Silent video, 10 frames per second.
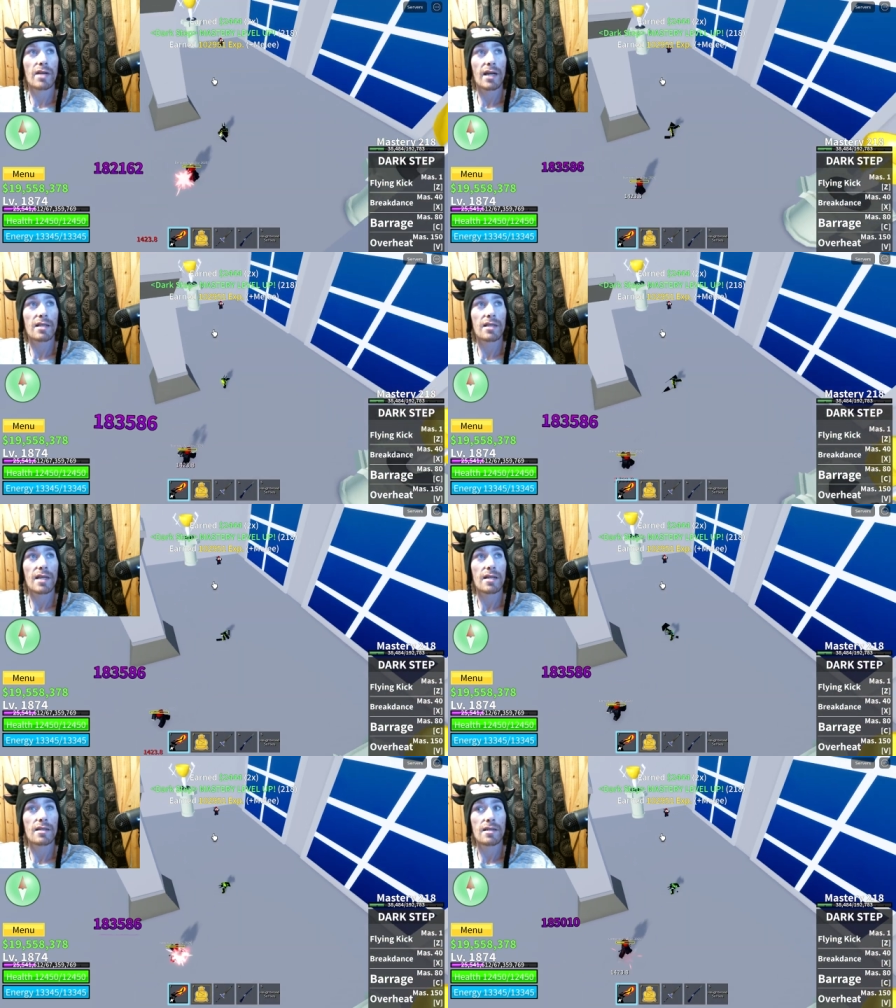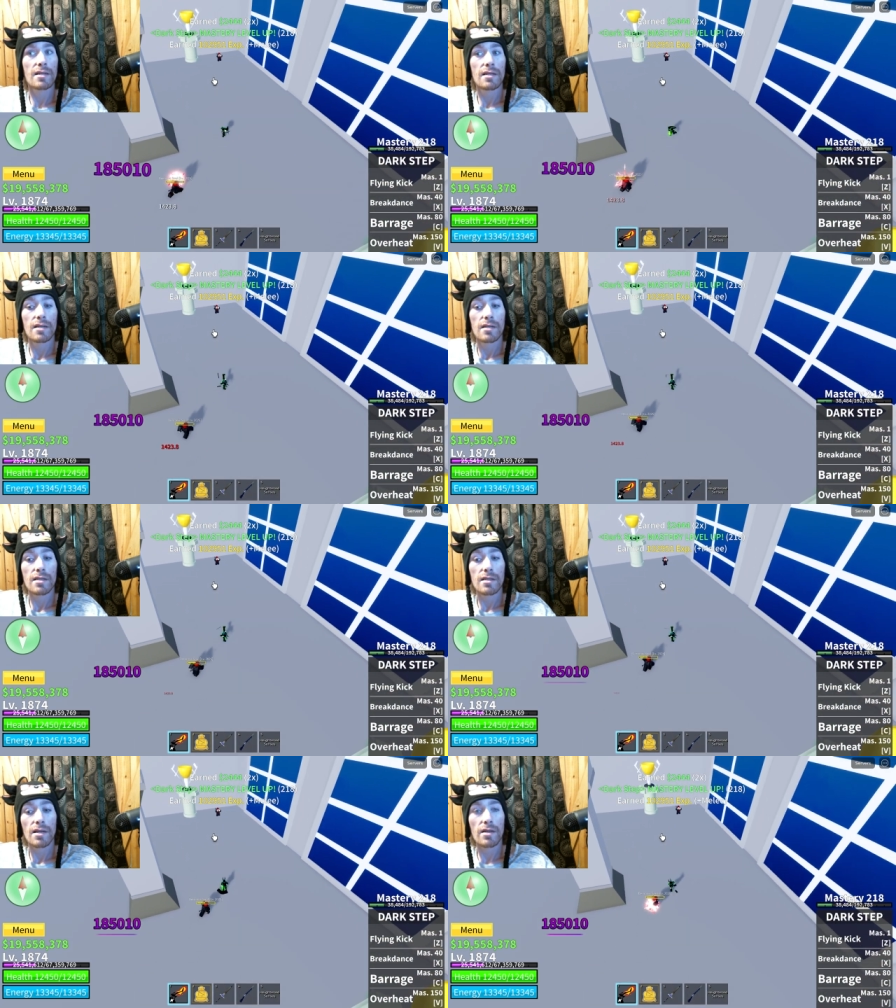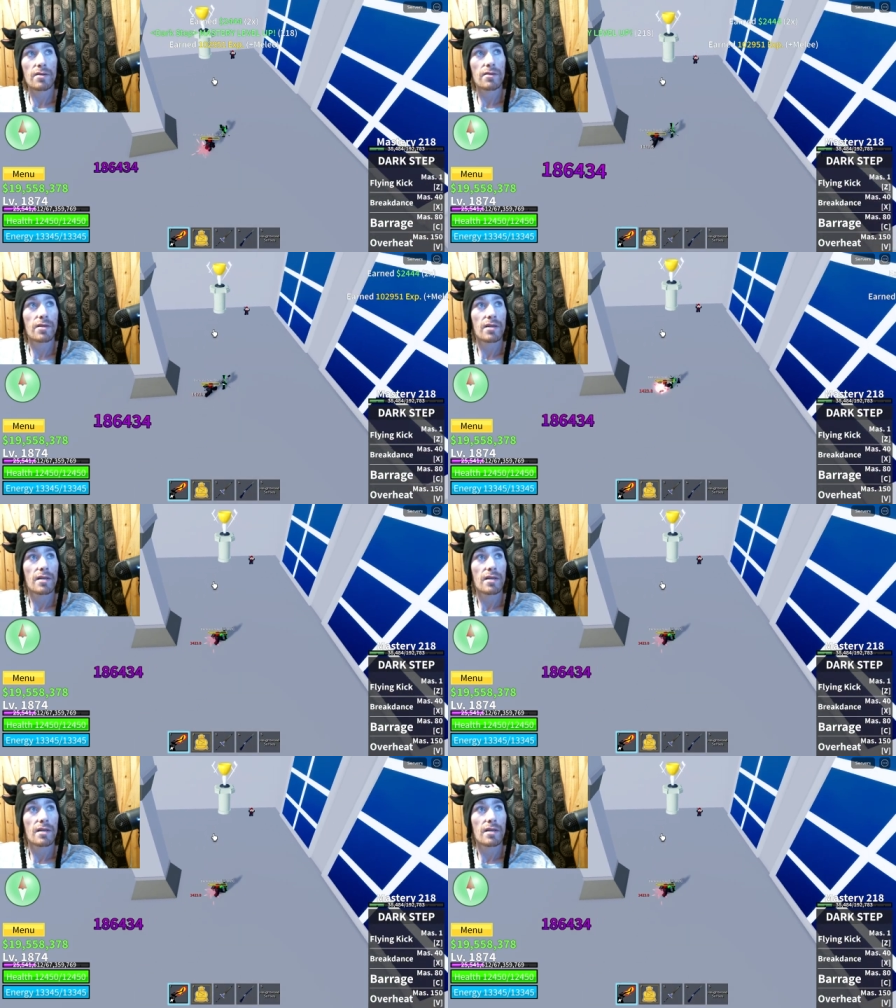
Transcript: Dragon Talon. So,